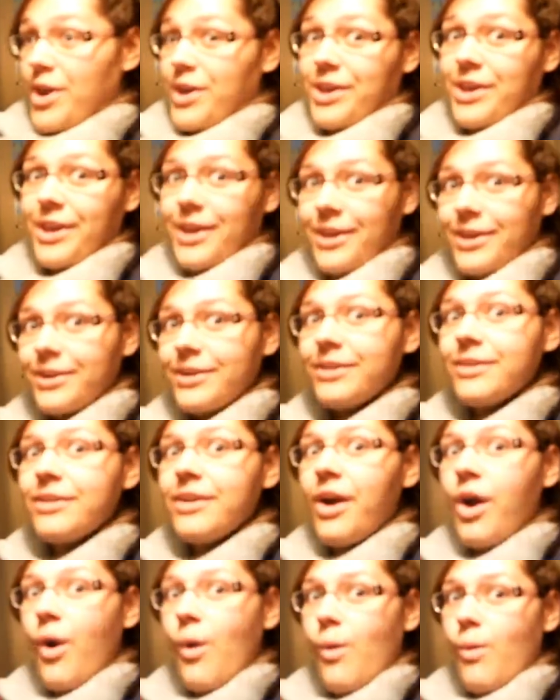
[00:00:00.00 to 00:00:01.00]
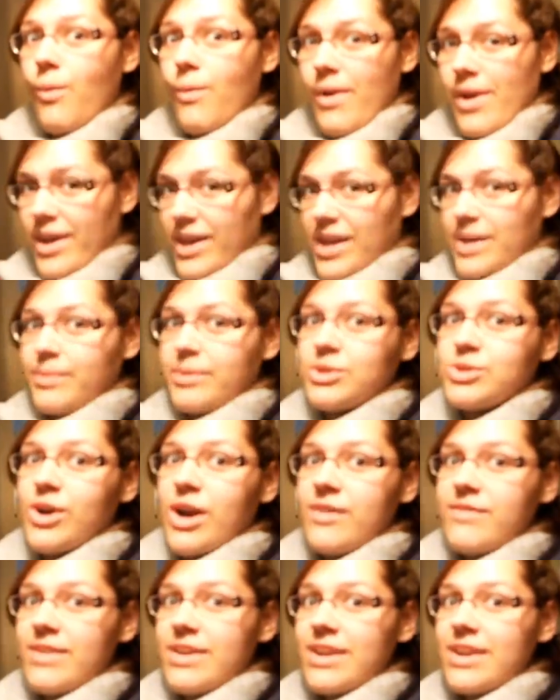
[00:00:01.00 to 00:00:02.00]
are here, we're gonna be
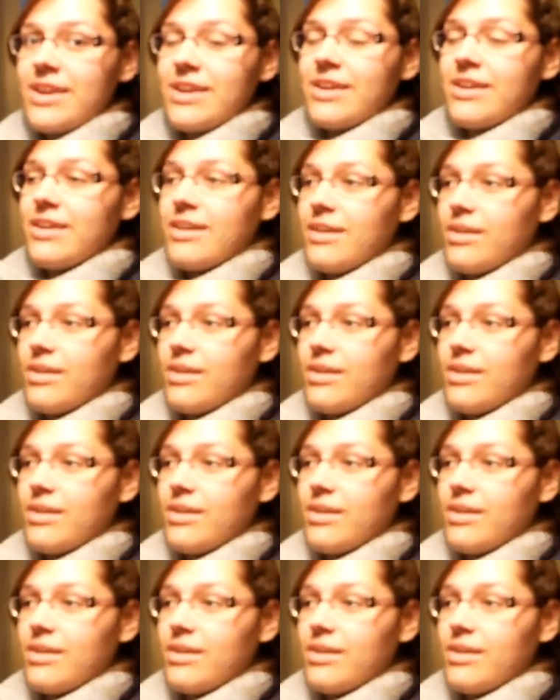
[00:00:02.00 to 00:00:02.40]
driving,